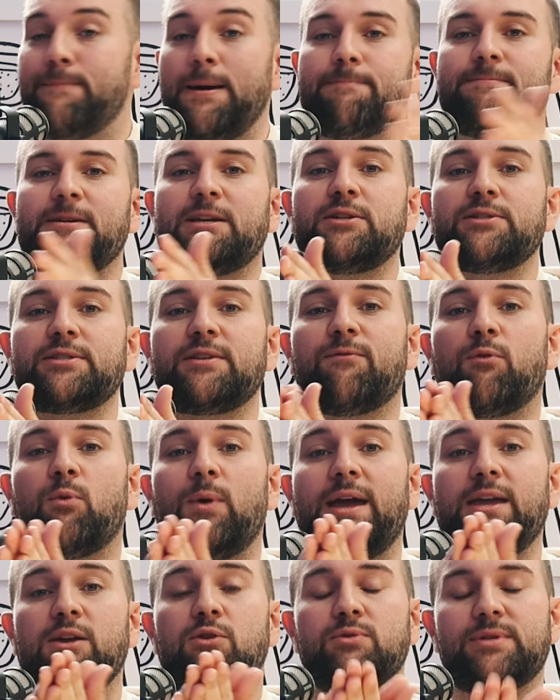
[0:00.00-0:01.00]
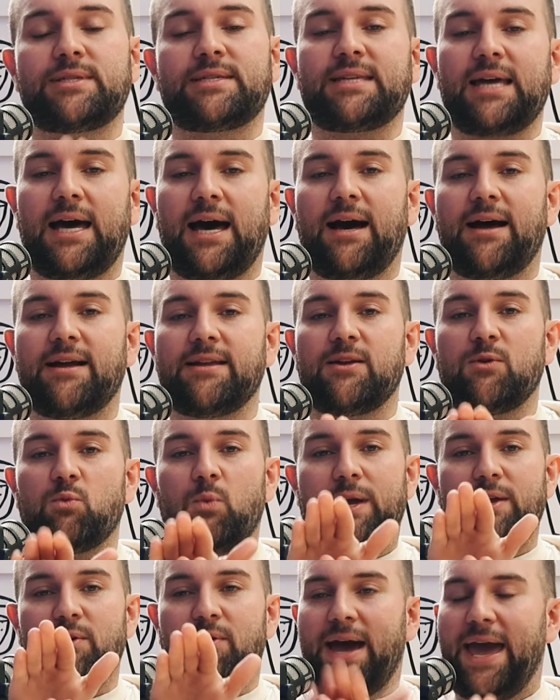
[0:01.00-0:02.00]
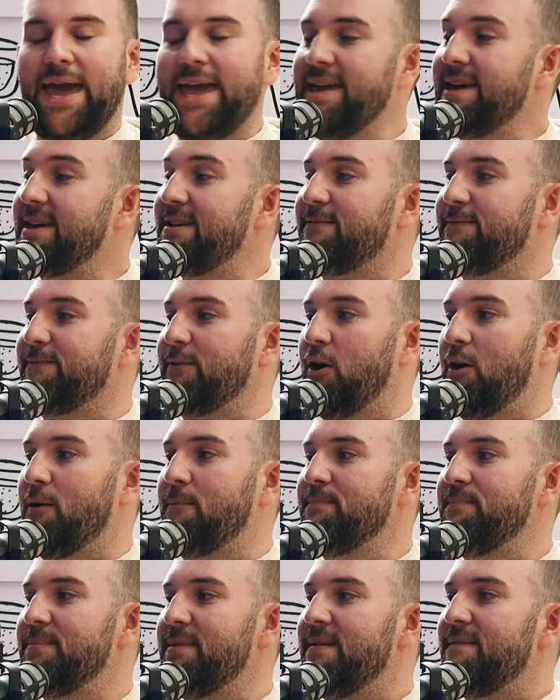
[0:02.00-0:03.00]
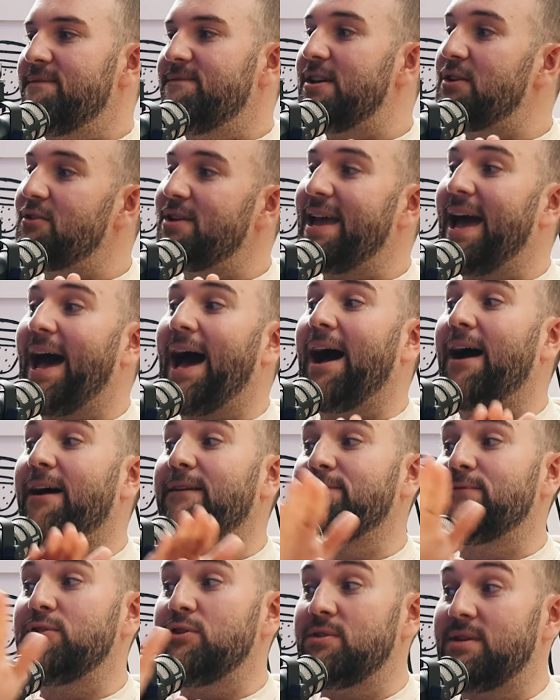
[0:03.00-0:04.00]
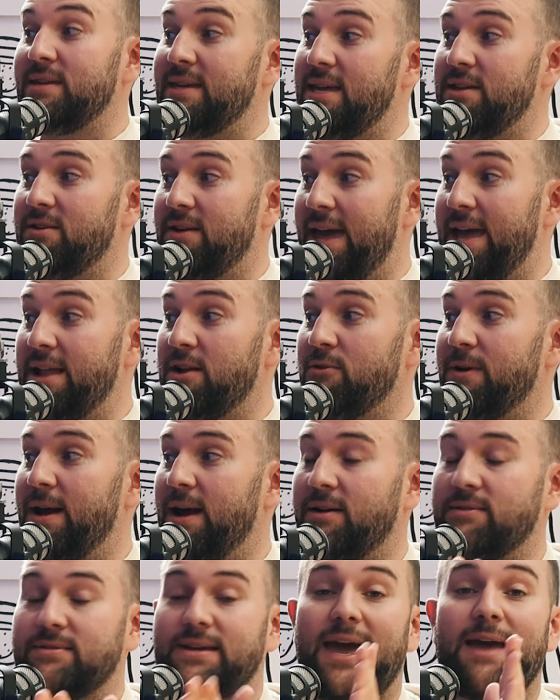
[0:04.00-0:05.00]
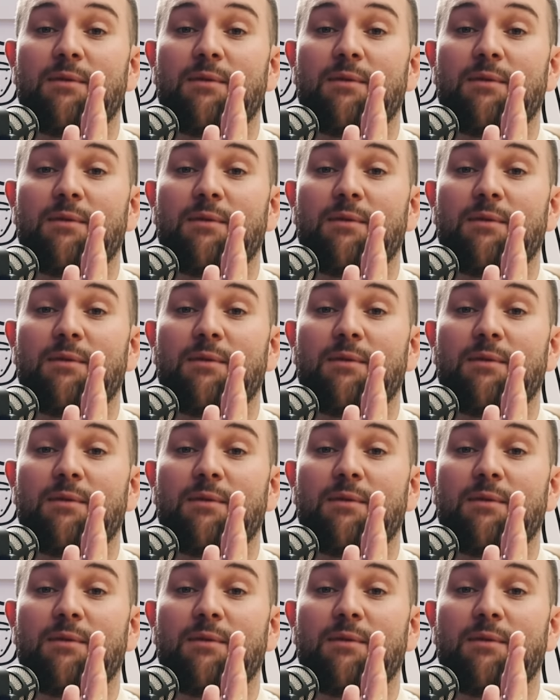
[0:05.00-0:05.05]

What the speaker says: But because of where you started, where you're anchored from, very hard for you to get your head around.